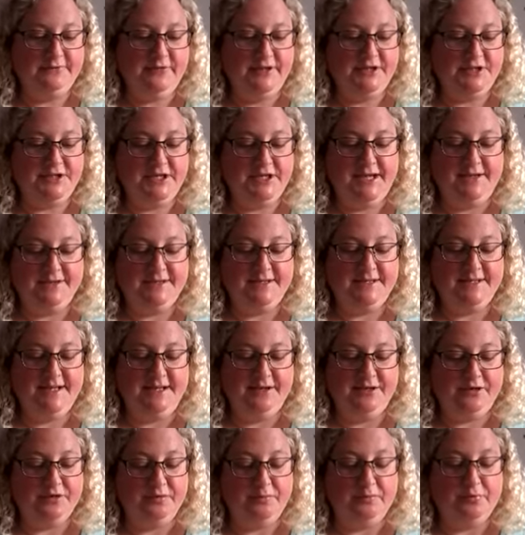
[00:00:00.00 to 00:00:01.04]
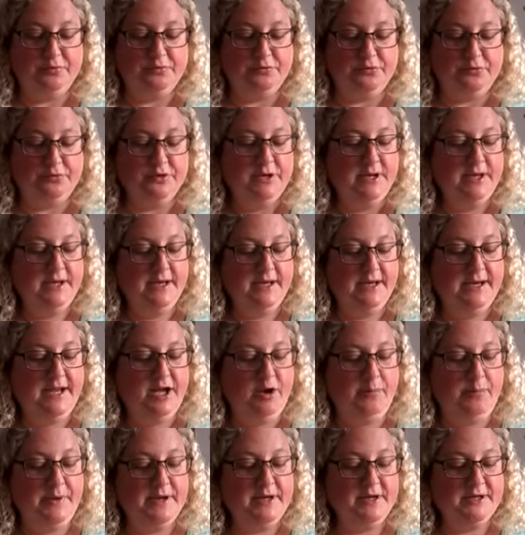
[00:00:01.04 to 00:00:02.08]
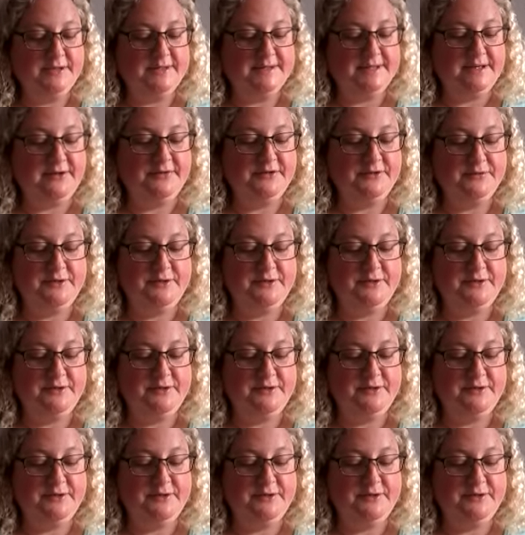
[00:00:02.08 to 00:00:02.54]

reaching out a delicate paw and helping herself